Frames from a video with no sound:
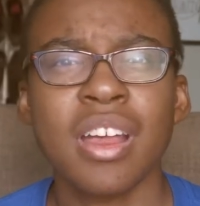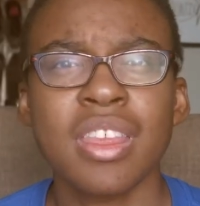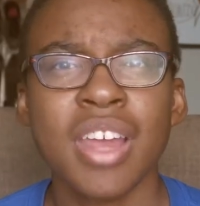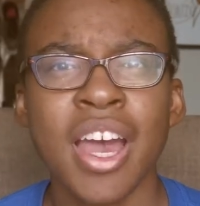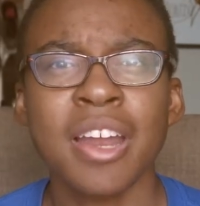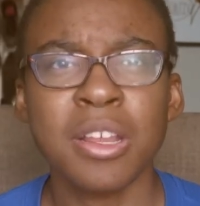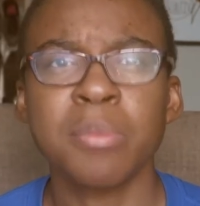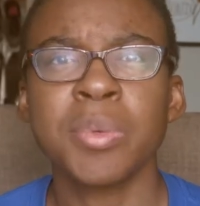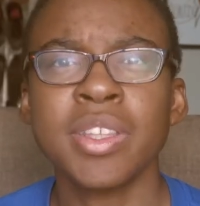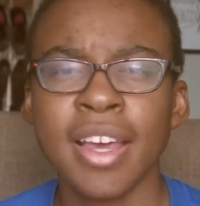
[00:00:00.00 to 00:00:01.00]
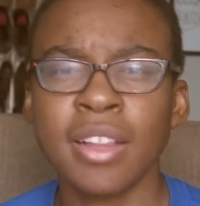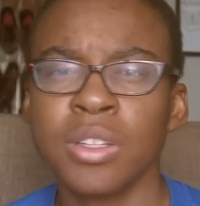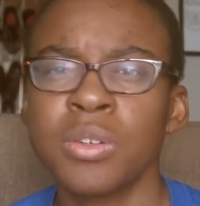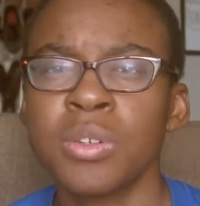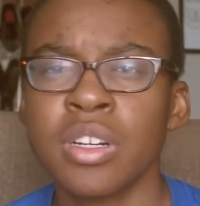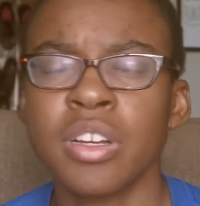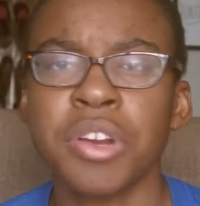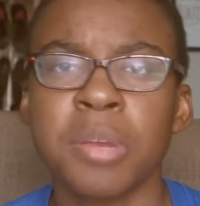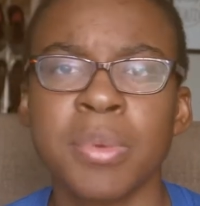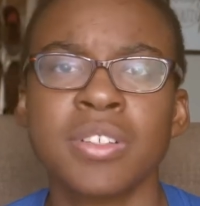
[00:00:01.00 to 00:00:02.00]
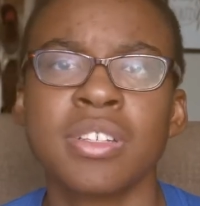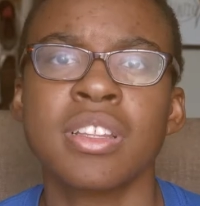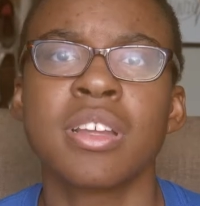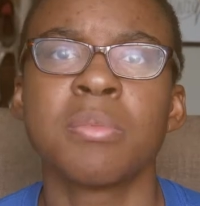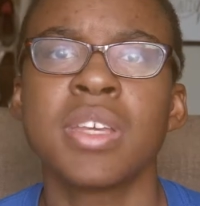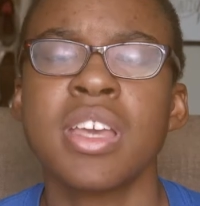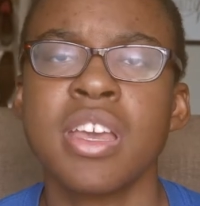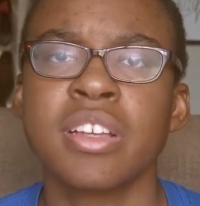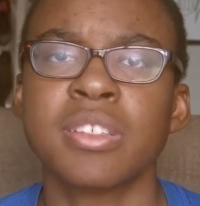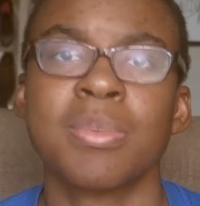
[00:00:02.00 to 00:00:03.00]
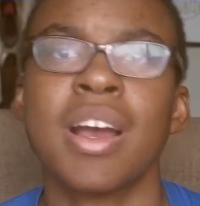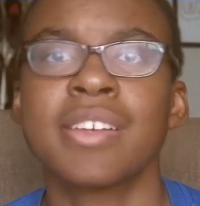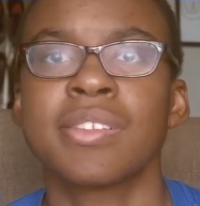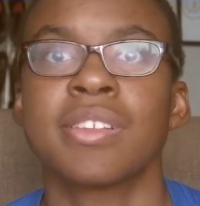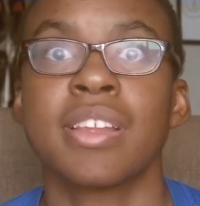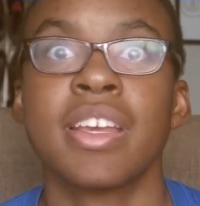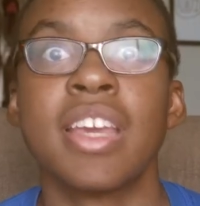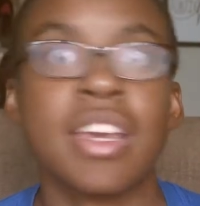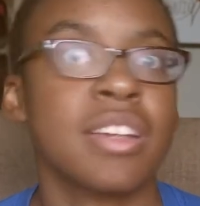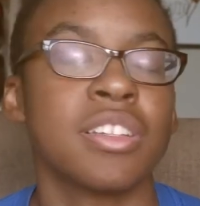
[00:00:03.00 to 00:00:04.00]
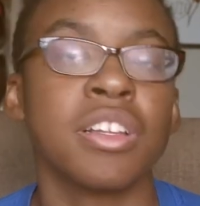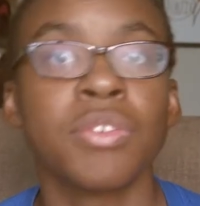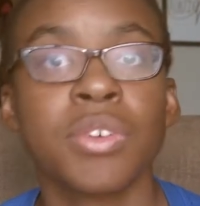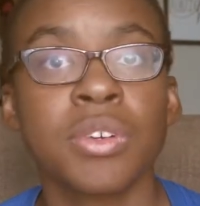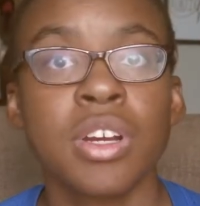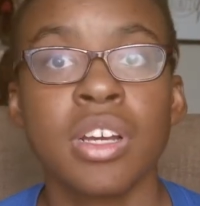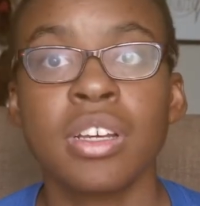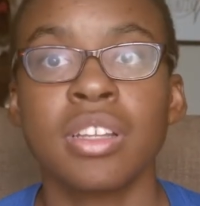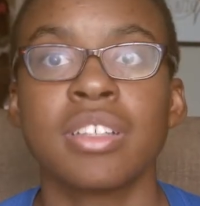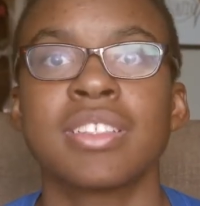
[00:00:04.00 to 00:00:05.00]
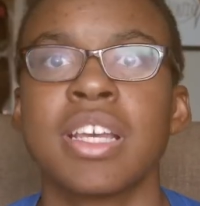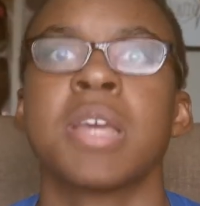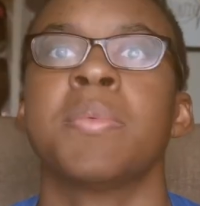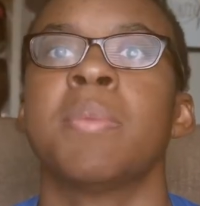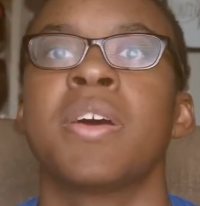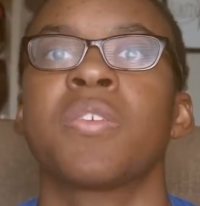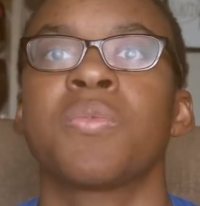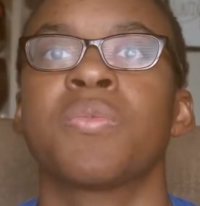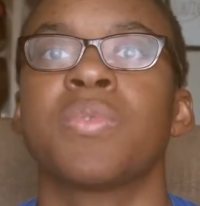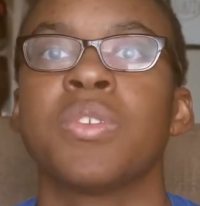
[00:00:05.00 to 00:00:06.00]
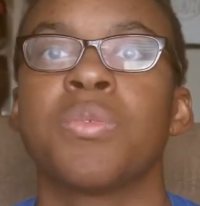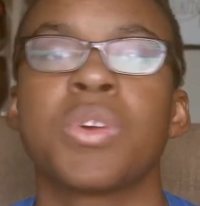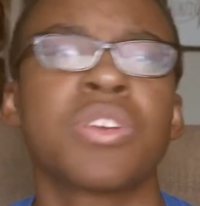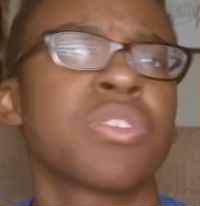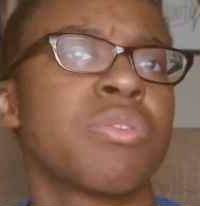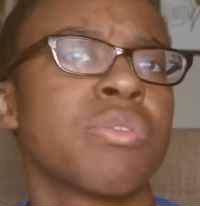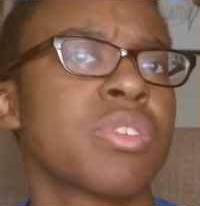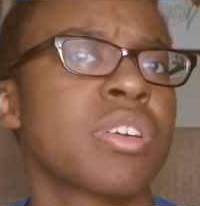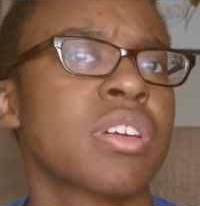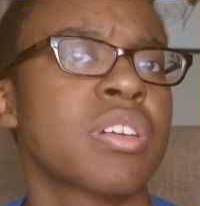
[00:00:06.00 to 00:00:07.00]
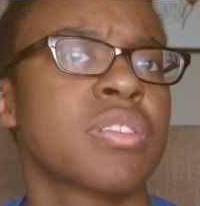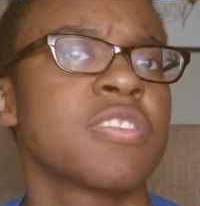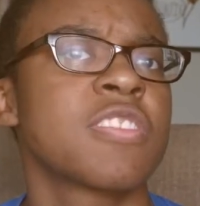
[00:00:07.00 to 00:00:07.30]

that and then put that load on a creative person and then being surprised that they can't deliver the same amount of you know work or the